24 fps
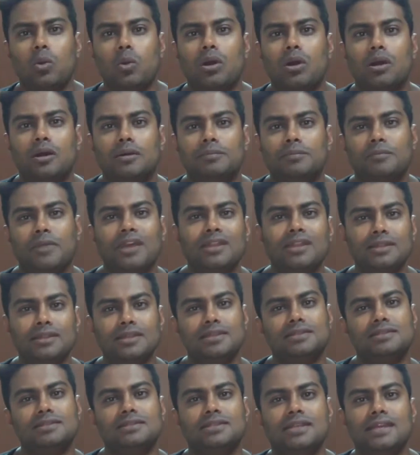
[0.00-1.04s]
Now, in
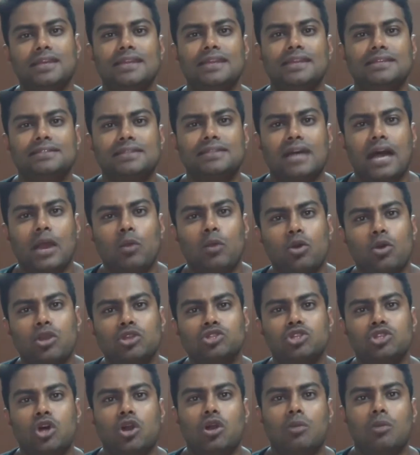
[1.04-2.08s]
this series, I
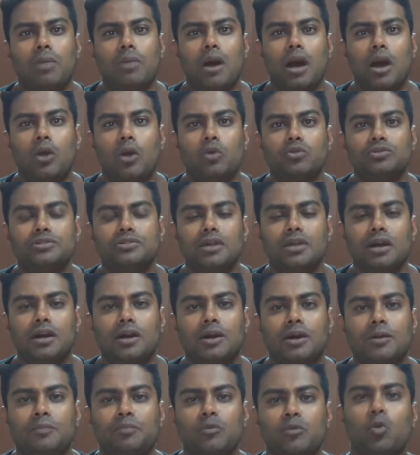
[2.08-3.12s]
want to talk
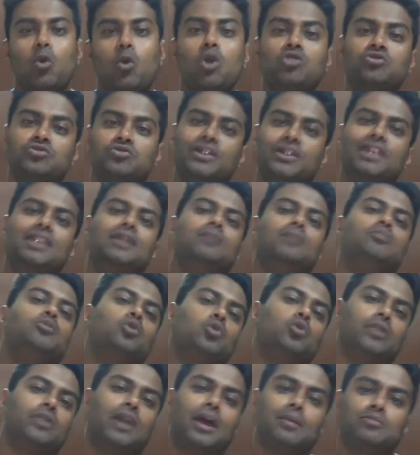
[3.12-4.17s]
about what training
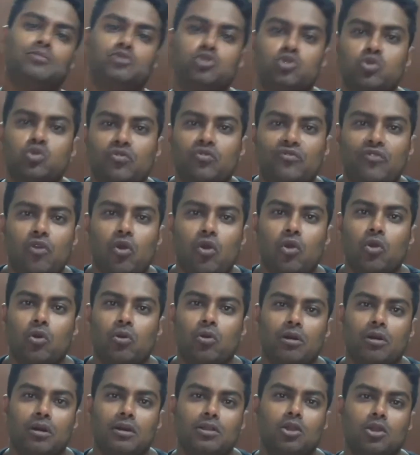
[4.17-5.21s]
programs to
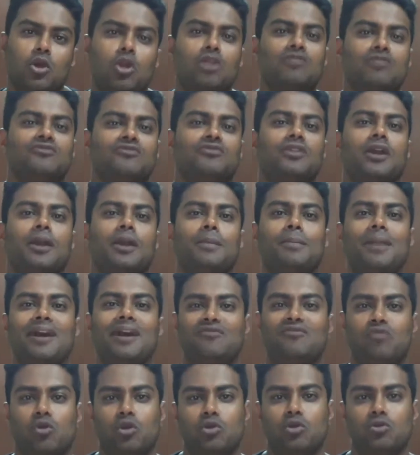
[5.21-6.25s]
follow. A lot of
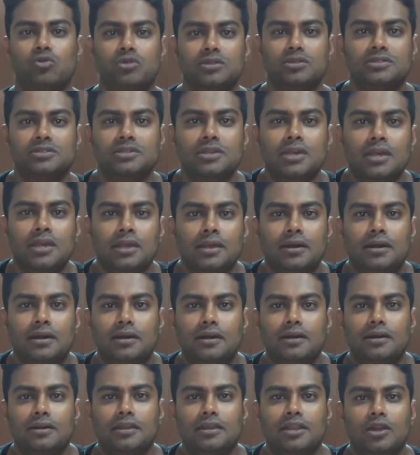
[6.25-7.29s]
my followers,
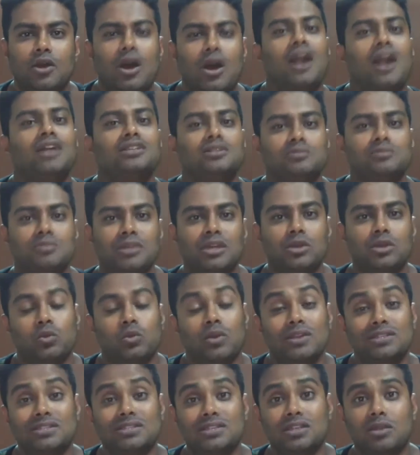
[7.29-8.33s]
ask me
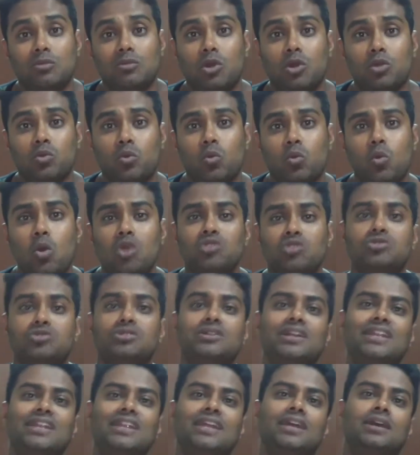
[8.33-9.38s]
question about what
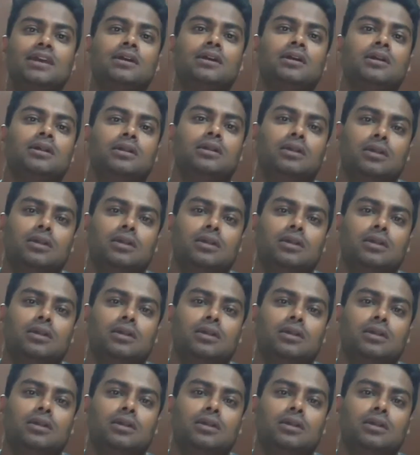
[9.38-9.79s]
training